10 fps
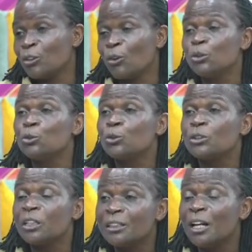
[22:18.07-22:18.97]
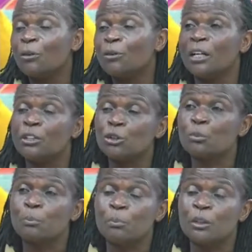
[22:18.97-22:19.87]
So you sit down and
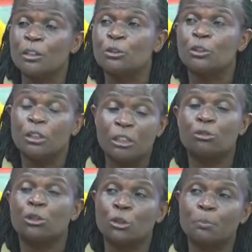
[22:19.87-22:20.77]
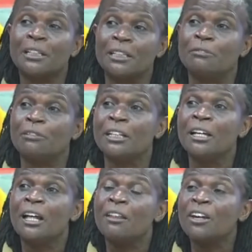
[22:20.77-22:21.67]

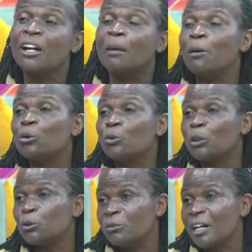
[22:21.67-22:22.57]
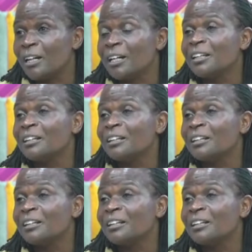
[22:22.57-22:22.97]
retrospectively think about what you've done.